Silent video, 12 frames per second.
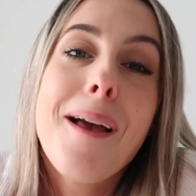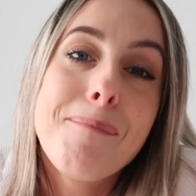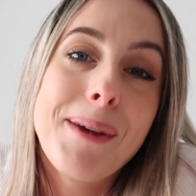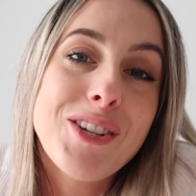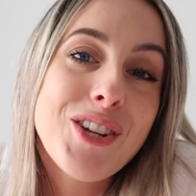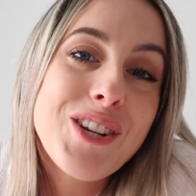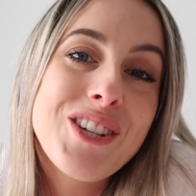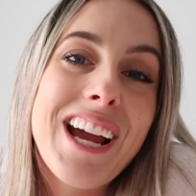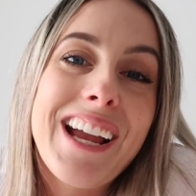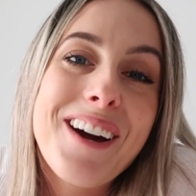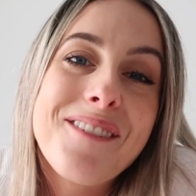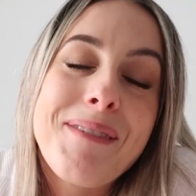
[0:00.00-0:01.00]
make sure you
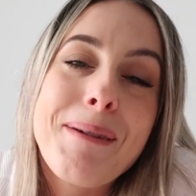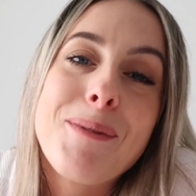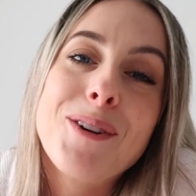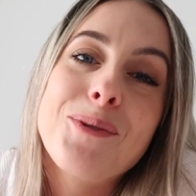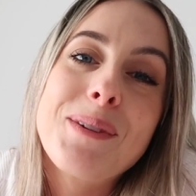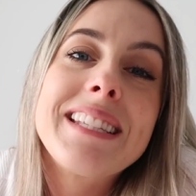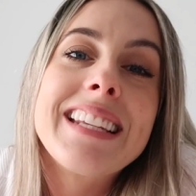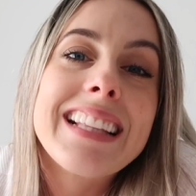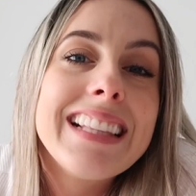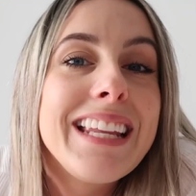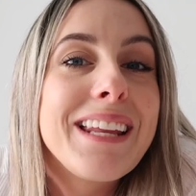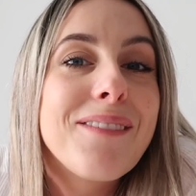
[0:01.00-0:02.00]
check out my most recent
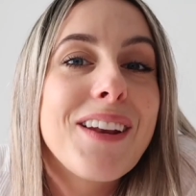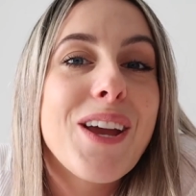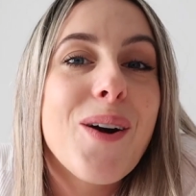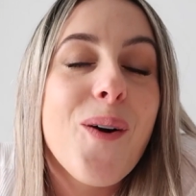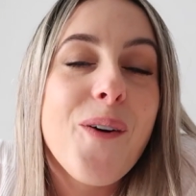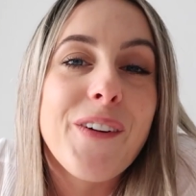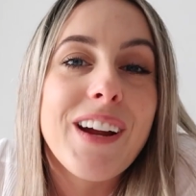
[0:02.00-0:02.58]
cleaning video over